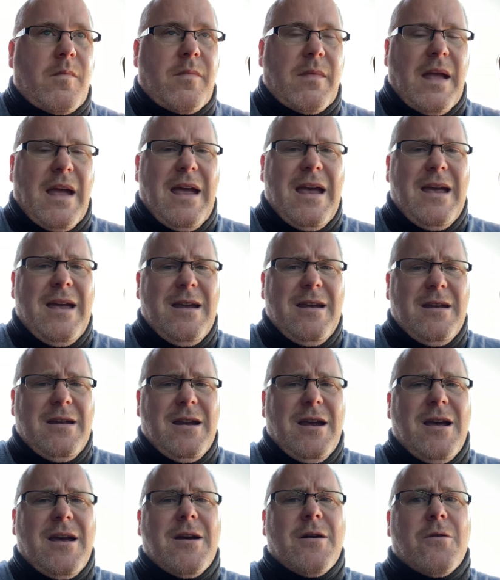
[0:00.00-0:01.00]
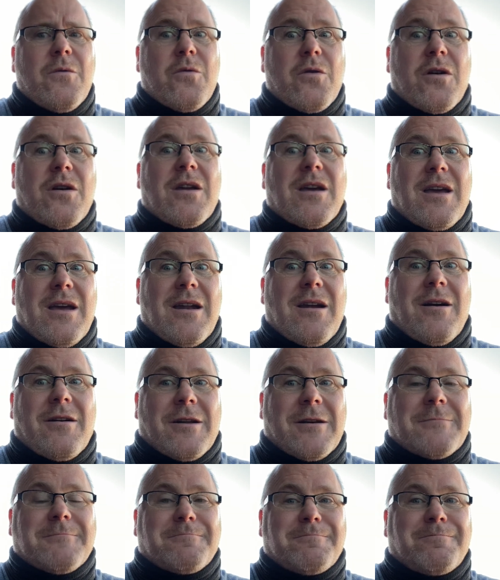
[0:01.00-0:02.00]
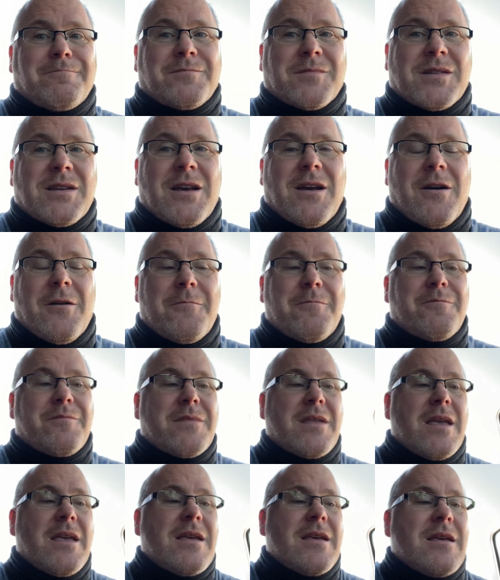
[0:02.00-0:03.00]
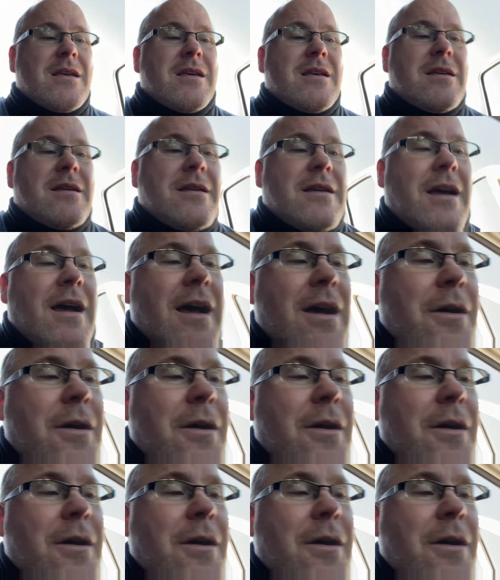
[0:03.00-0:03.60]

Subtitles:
And we're going to get on it. So I